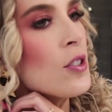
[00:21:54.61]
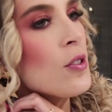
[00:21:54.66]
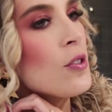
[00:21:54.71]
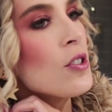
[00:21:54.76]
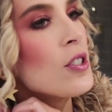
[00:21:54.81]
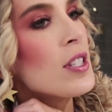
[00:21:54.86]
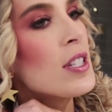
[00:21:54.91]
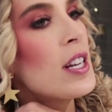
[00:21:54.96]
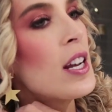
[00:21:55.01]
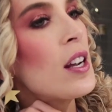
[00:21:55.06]
So you
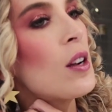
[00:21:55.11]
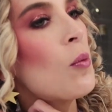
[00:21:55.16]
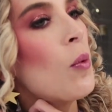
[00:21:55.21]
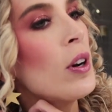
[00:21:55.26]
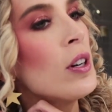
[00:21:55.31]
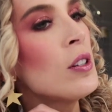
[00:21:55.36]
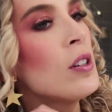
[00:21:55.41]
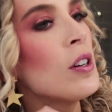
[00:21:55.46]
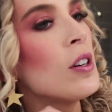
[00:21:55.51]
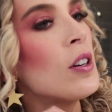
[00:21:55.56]
just take
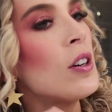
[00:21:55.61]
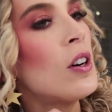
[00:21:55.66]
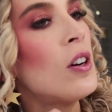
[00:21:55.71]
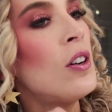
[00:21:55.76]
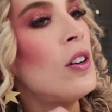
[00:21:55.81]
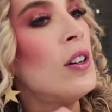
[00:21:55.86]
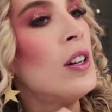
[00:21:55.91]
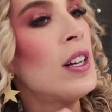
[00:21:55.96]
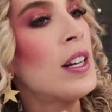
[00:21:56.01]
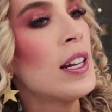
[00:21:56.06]
one
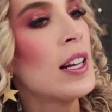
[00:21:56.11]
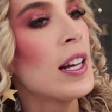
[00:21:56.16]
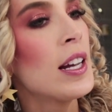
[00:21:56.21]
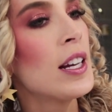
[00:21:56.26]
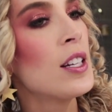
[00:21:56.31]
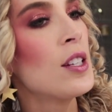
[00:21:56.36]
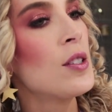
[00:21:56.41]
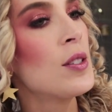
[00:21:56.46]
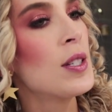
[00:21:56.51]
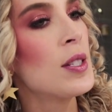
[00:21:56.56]
curl
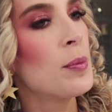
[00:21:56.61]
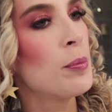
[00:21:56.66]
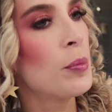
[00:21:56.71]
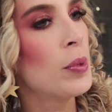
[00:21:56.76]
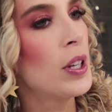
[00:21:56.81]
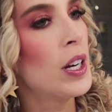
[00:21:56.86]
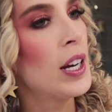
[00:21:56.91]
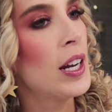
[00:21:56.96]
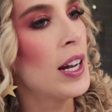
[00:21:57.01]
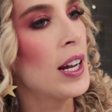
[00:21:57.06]
and you
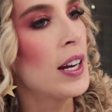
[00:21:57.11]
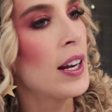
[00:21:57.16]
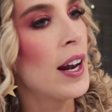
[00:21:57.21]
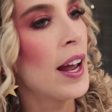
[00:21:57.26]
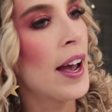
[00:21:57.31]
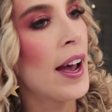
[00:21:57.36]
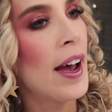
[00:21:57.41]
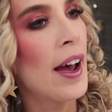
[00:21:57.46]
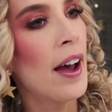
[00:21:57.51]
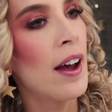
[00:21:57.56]
split it in
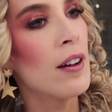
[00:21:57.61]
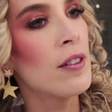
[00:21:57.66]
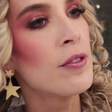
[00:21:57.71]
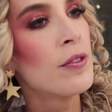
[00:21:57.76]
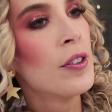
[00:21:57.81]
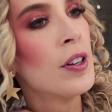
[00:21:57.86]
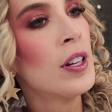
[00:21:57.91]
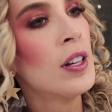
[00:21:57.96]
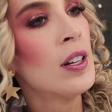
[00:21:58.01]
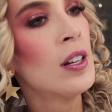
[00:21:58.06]

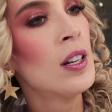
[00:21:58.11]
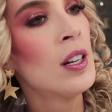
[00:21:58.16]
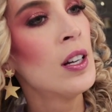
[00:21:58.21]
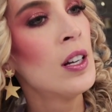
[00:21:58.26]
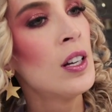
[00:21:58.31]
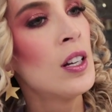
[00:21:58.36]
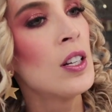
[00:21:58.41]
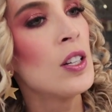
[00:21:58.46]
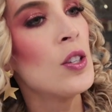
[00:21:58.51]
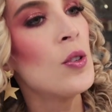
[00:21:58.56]
half.
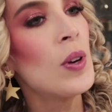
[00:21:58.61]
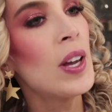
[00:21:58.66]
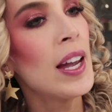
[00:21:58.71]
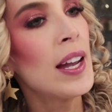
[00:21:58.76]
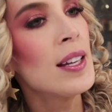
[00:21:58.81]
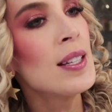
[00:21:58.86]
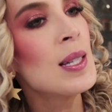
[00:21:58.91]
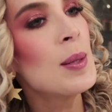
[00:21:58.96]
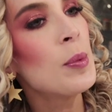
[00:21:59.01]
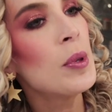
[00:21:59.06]
You
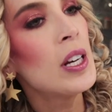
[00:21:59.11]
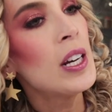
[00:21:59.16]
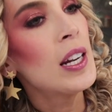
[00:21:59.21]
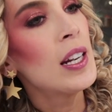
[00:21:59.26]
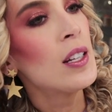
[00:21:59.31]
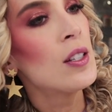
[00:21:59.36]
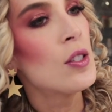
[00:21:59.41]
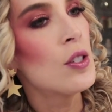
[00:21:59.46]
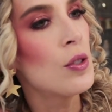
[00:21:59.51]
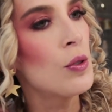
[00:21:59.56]
can split it
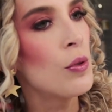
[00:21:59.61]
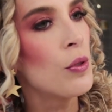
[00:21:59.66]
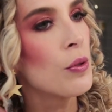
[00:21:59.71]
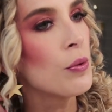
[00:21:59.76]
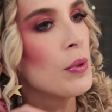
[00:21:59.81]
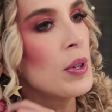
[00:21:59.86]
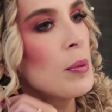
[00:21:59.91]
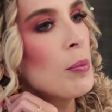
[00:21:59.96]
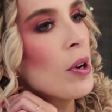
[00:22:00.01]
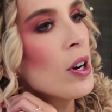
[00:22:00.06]
into
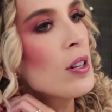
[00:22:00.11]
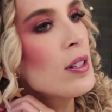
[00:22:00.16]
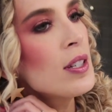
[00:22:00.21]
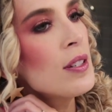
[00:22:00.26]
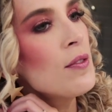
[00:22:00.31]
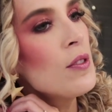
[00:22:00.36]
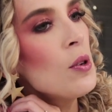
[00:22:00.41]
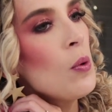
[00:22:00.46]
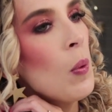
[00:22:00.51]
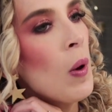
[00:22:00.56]
three parts
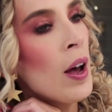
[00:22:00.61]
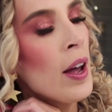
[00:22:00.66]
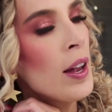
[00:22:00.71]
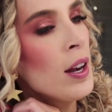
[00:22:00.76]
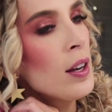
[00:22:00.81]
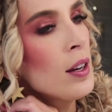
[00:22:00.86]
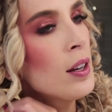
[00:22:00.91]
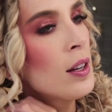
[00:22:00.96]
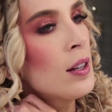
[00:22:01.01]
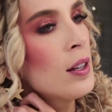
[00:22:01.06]
if you
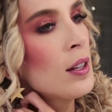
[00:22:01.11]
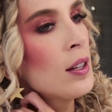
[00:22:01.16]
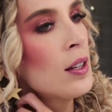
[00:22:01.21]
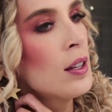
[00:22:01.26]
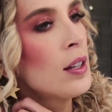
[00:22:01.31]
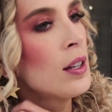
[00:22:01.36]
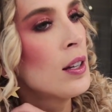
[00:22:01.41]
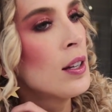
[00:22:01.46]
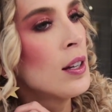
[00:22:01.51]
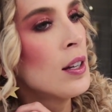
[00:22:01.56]
want
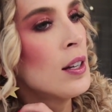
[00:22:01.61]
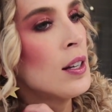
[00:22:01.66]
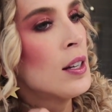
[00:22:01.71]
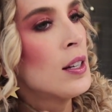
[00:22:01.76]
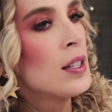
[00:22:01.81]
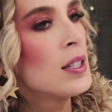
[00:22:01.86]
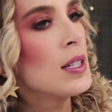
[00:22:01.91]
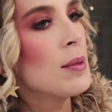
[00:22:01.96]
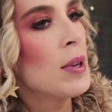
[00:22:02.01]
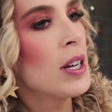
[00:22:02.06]

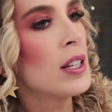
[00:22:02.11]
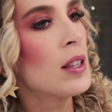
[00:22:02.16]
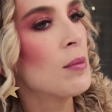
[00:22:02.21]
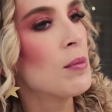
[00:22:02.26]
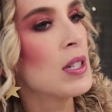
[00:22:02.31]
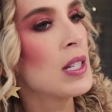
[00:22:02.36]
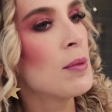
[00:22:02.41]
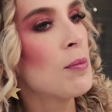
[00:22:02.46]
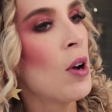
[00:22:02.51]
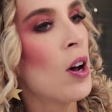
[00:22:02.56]
to make
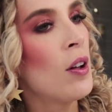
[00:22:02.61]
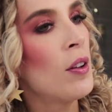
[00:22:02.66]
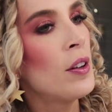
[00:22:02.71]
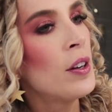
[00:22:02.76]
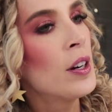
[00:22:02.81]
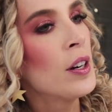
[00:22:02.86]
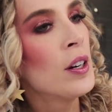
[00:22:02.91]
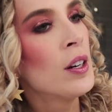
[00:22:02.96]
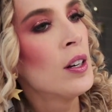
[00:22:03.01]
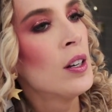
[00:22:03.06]
them
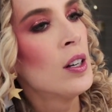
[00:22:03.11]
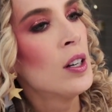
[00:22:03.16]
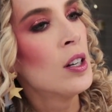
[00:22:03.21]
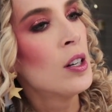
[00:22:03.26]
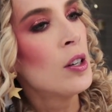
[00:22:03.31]
smaller,